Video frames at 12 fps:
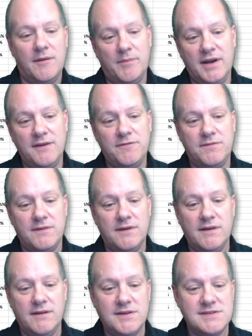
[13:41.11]
But if
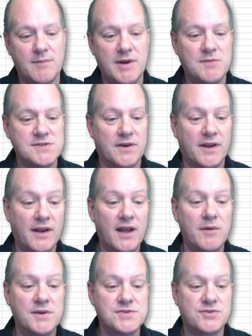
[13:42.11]
somebody was on a
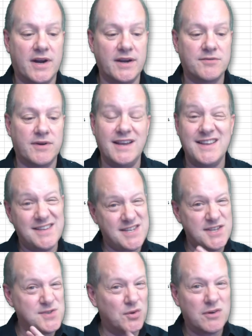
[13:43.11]
lower strike rate,
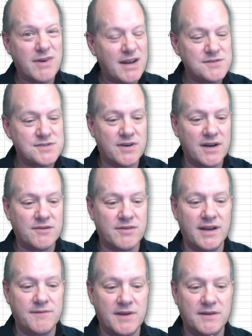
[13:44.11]
it's all around strike
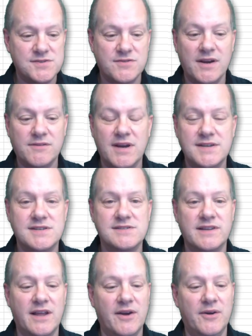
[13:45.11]
rate. If your strike rate is
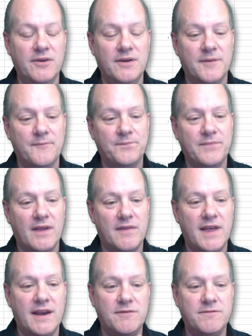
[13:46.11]
low,
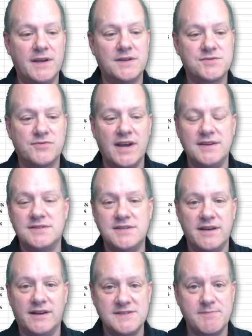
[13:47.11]
then a fixed rate
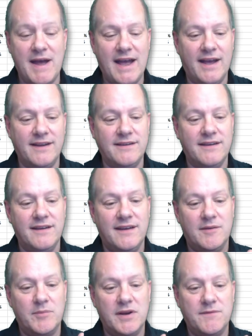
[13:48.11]
deal is bad.
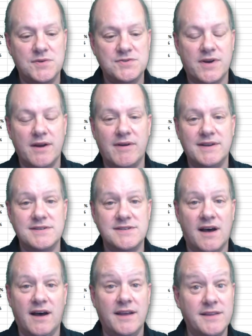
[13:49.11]
But if your strike rate is
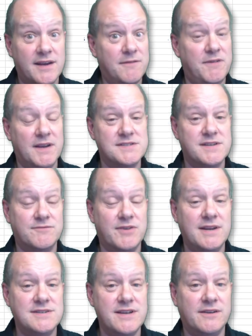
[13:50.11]
high, then a fixed
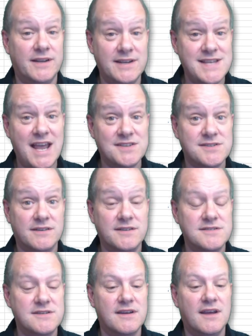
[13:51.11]
rate deal is
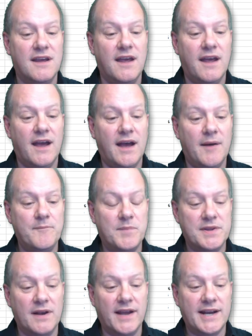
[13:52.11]
excellent. But
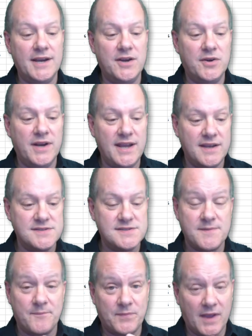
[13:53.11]
the likelihood
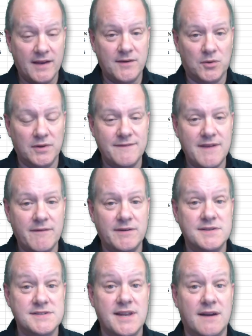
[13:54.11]
is, and all of the
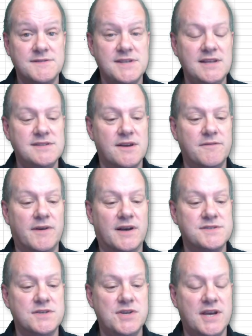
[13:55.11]
evidence that I've seen so far
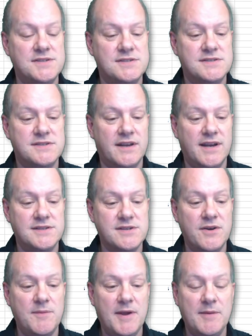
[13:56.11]
suggests, that it's
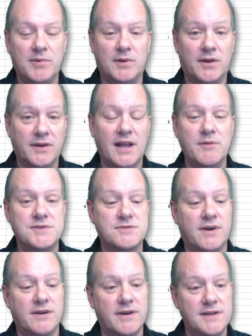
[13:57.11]
only people on lower
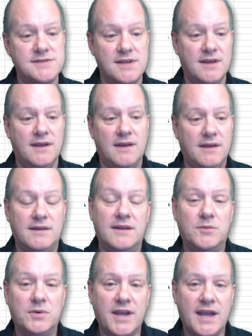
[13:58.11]
strike rates
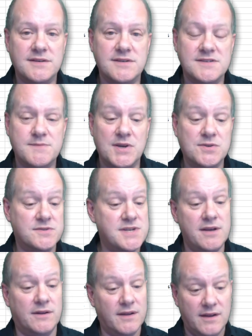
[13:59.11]
that will get a special
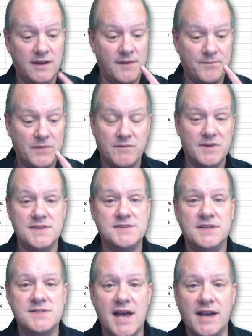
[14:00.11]
deal for this
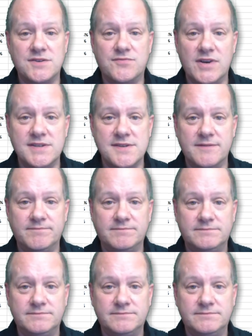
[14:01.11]
exact reason.